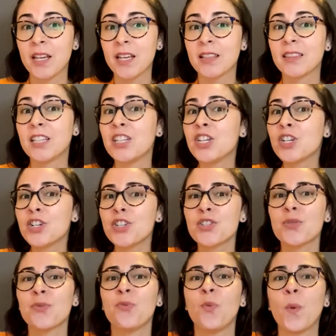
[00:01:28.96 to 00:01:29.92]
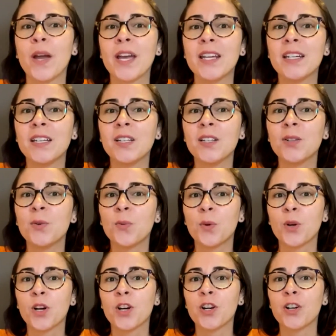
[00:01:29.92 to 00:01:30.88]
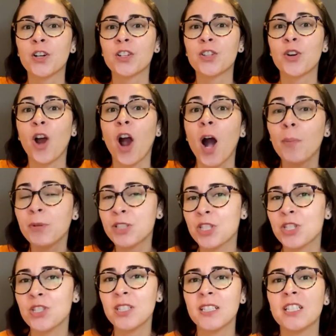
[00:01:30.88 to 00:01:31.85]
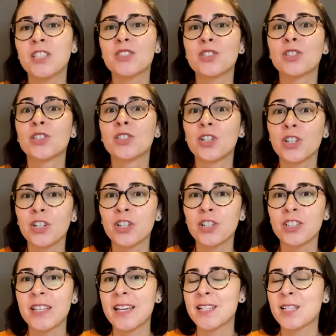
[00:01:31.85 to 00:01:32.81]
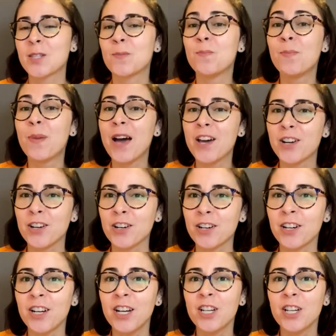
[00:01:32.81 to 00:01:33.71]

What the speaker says: The years of waiting were their opportunity to learn that it's better